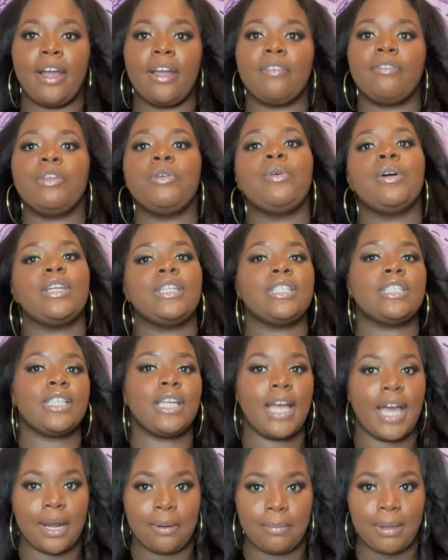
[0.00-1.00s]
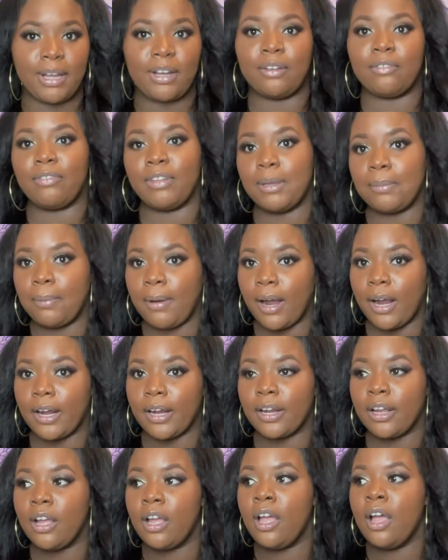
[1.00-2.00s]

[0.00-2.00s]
If you want to see how to make a V-part